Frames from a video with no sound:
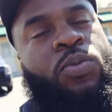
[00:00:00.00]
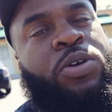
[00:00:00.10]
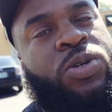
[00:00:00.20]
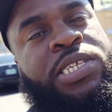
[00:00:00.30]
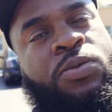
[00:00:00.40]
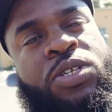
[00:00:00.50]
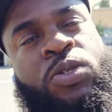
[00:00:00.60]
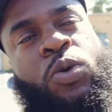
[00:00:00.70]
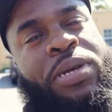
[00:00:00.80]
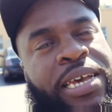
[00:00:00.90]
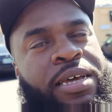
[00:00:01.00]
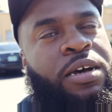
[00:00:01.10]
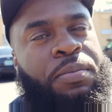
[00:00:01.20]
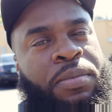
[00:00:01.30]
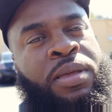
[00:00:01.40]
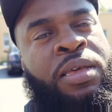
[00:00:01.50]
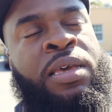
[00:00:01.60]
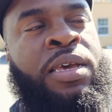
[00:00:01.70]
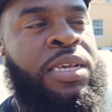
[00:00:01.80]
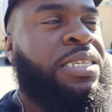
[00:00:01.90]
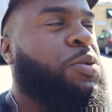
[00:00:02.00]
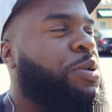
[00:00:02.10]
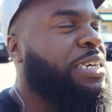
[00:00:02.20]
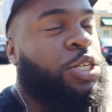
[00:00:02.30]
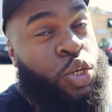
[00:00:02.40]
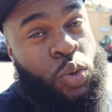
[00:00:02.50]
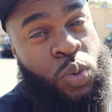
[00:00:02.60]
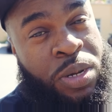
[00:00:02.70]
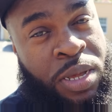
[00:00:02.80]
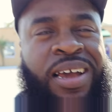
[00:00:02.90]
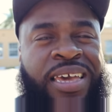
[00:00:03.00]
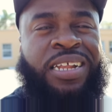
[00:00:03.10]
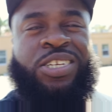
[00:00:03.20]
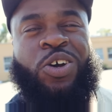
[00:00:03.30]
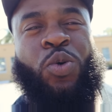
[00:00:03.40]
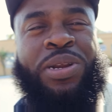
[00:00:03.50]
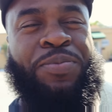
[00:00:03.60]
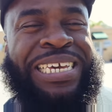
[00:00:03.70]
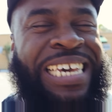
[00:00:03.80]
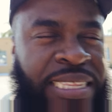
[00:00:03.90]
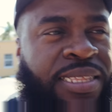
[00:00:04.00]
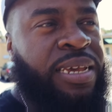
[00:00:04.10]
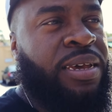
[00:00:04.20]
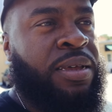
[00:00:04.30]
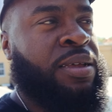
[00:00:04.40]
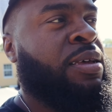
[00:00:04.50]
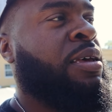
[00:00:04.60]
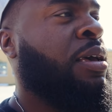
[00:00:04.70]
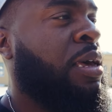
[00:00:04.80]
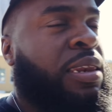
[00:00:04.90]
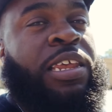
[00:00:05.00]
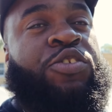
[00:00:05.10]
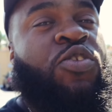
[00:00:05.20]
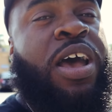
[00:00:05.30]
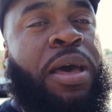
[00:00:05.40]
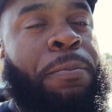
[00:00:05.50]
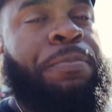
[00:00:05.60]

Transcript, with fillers: we're gonna see what store we can hit up, see what we can do. I catch y'all when we get there. Let's ride.